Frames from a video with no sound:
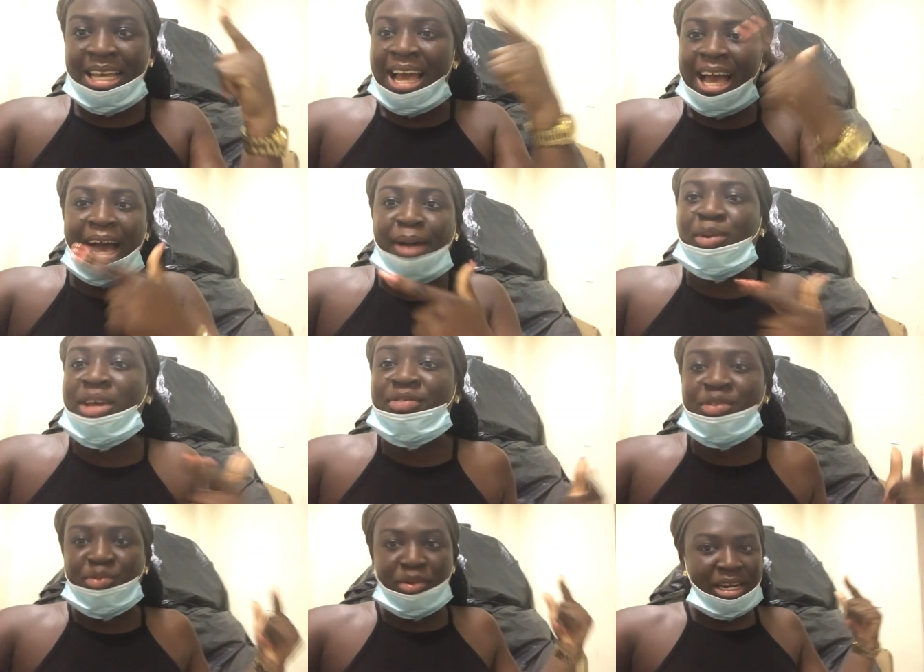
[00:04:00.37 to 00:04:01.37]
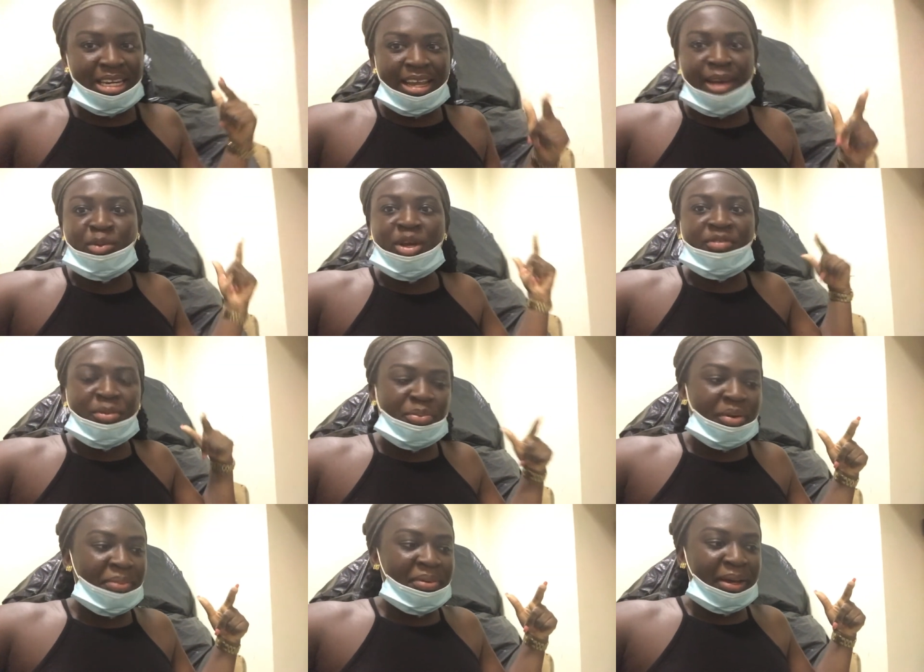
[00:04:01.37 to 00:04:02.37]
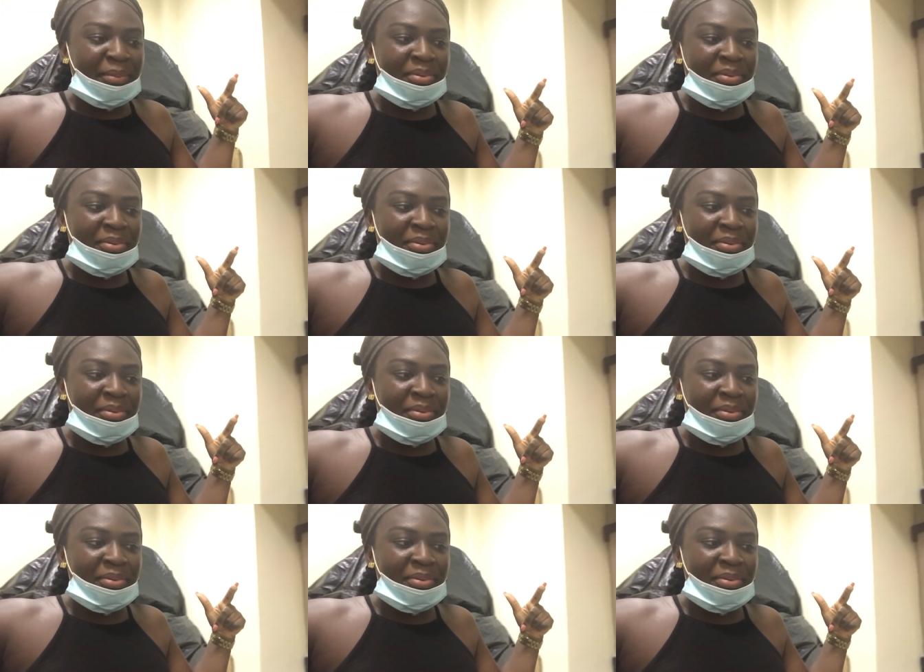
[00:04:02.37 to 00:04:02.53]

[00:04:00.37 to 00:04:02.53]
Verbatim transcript: I'm not even ready. I'm not even prepped up.